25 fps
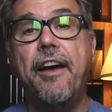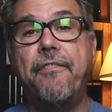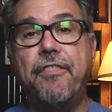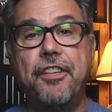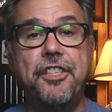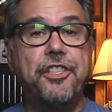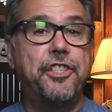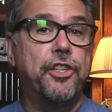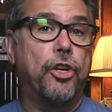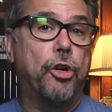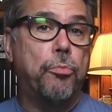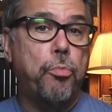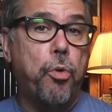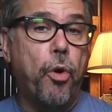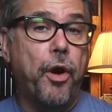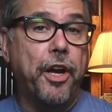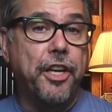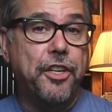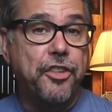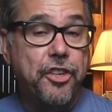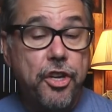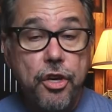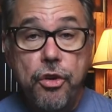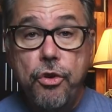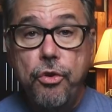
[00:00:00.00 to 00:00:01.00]
and
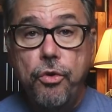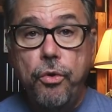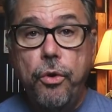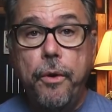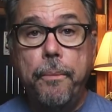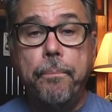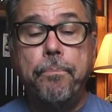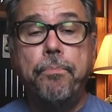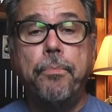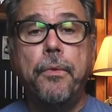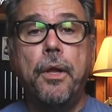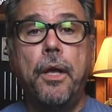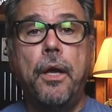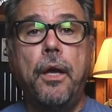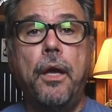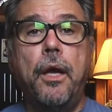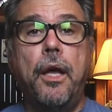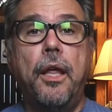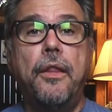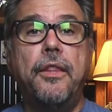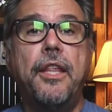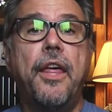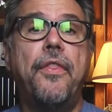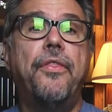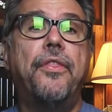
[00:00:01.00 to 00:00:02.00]
0.2,
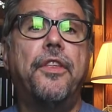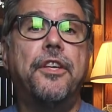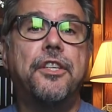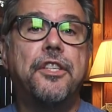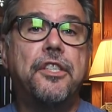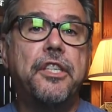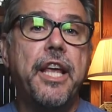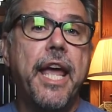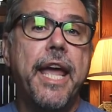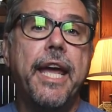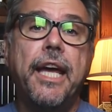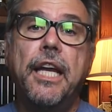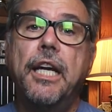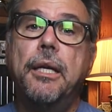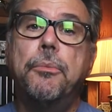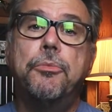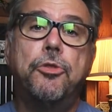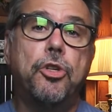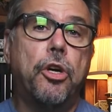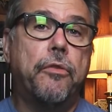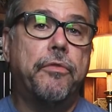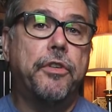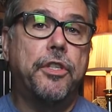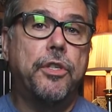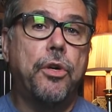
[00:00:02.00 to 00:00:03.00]
then the Sagan
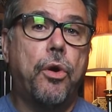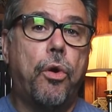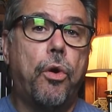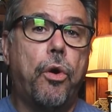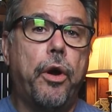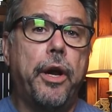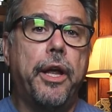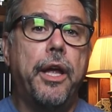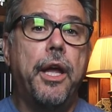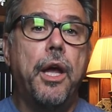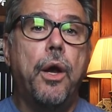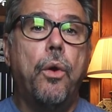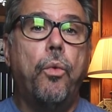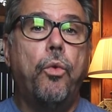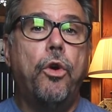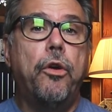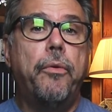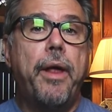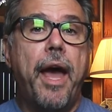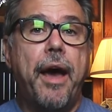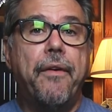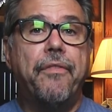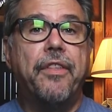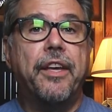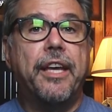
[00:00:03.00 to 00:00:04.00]
Observatory
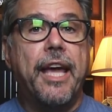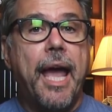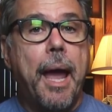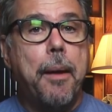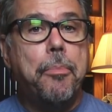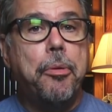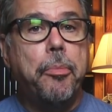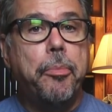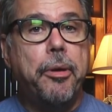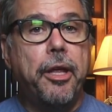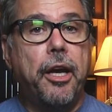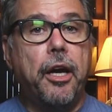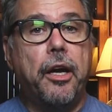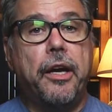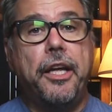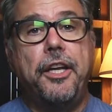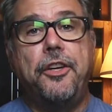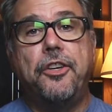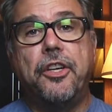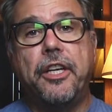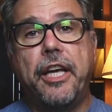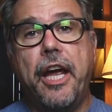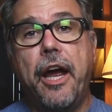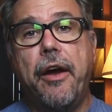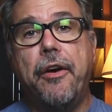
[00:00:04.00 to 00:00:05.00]
would have the capability
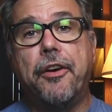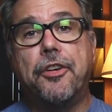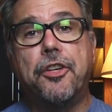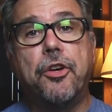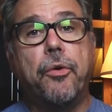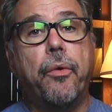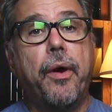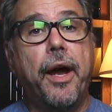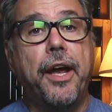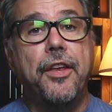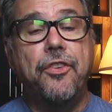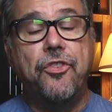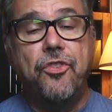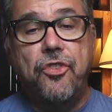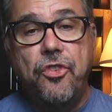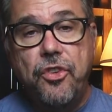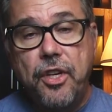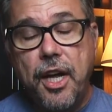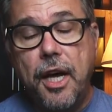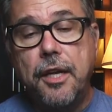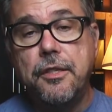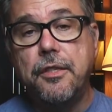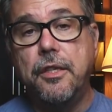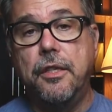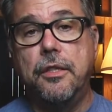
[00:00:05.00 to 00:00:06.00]
to characterize
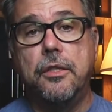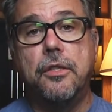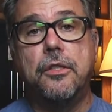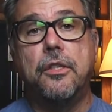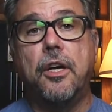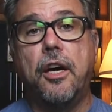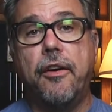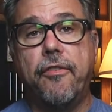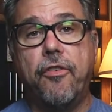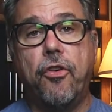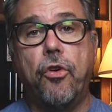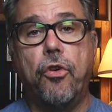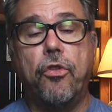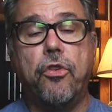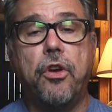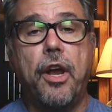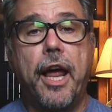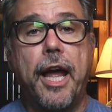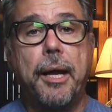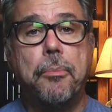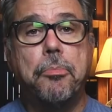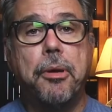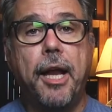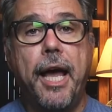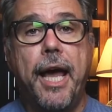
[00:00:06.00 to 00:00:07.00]
dozens of Earth
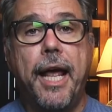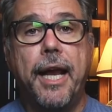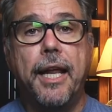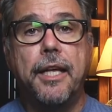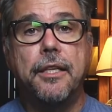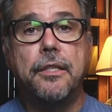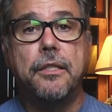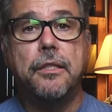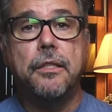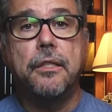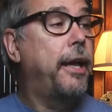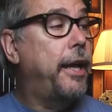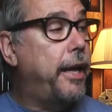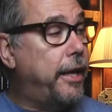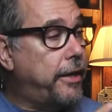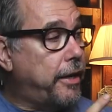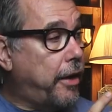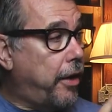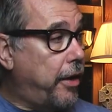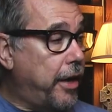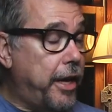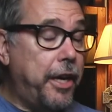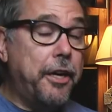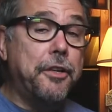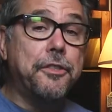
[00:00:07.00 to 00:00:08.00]
like planets.
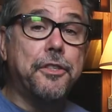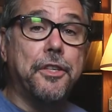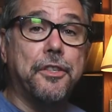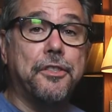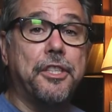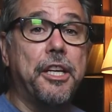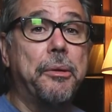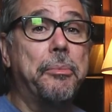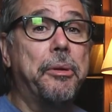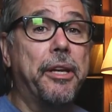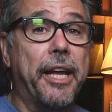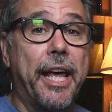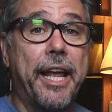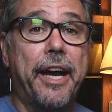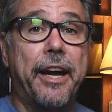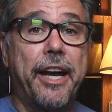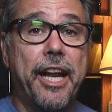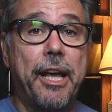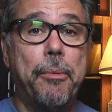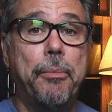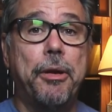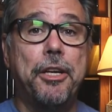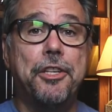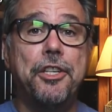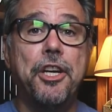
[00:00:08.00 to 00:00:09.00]
And here's a simulated
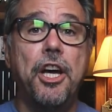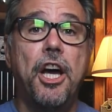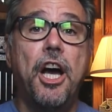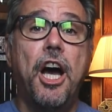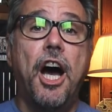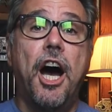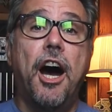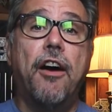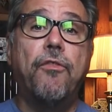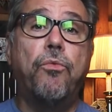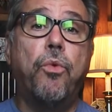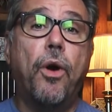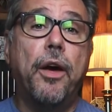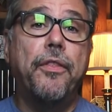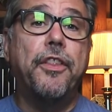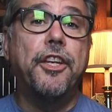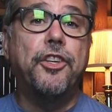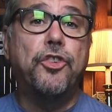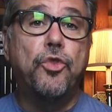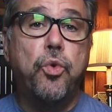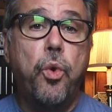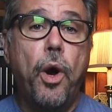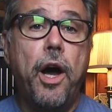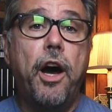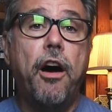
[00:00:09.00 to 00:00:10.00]
image of what the
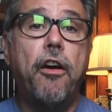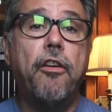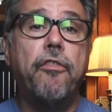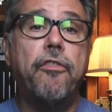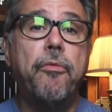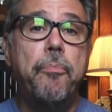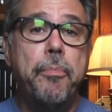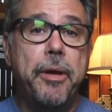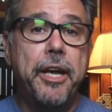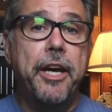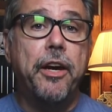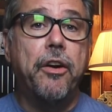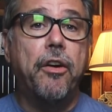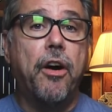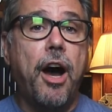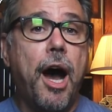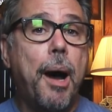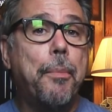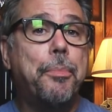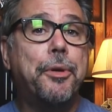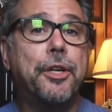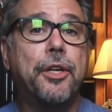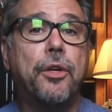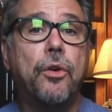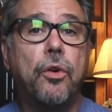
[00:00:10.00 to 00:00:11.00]
12 meter
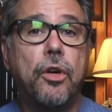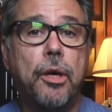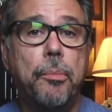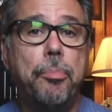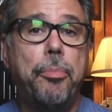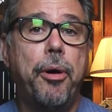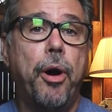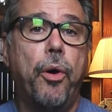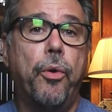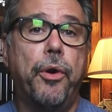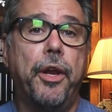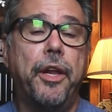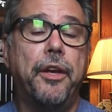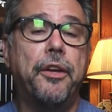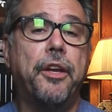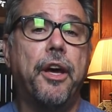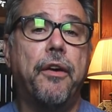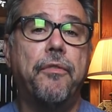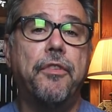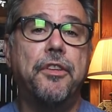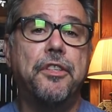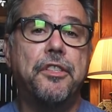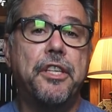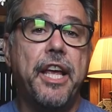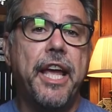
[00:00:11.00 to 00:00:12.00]
optical component
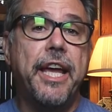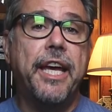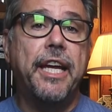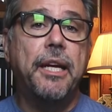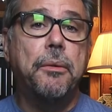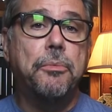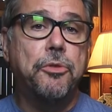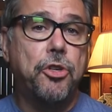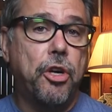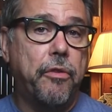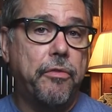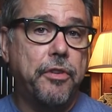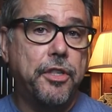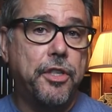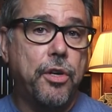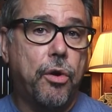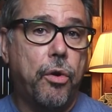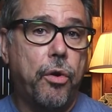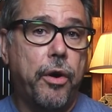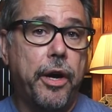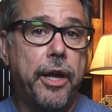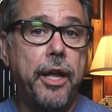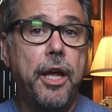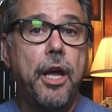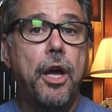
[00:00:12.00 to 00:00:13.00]
of the Sagan
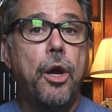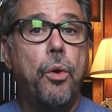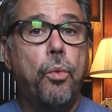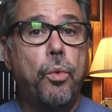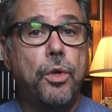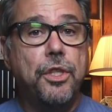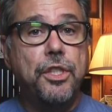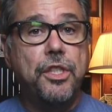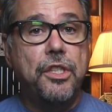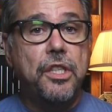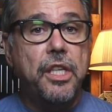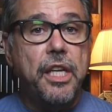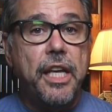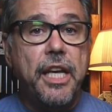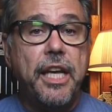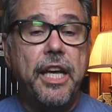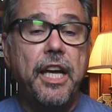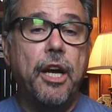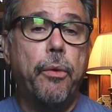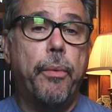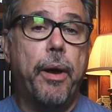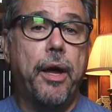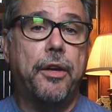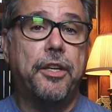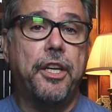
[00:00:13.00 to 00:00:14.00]
Observatory would
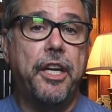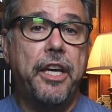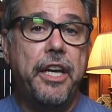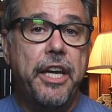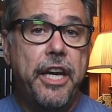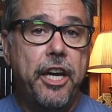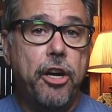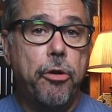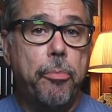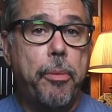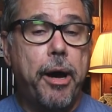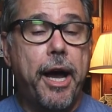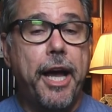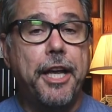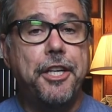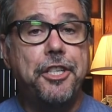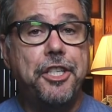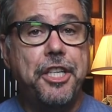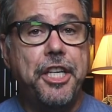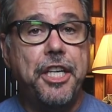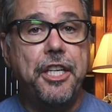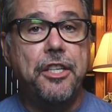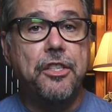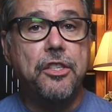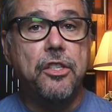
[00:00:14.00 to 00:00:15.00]
see around a nearby
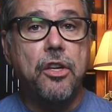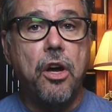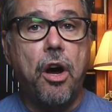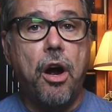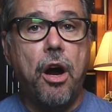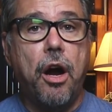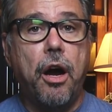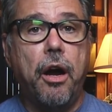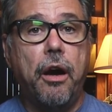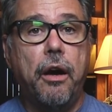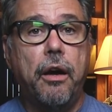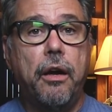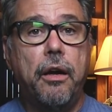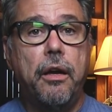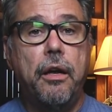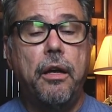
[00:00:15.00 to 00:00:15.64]
G star.